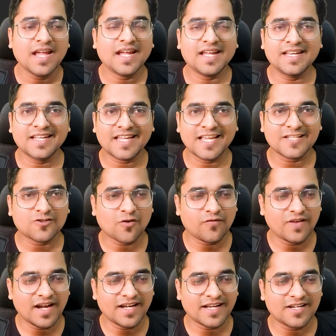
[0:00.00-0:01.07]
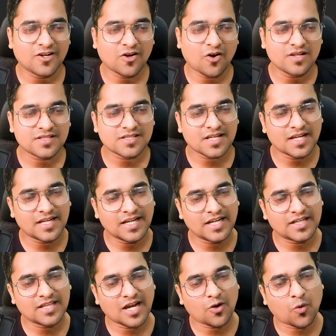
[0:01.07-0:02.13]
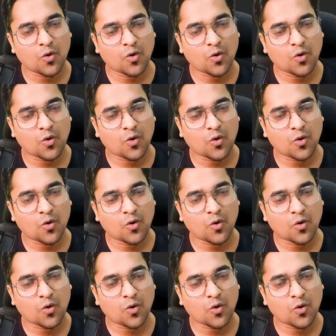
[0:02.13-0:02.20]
In case of let and const, the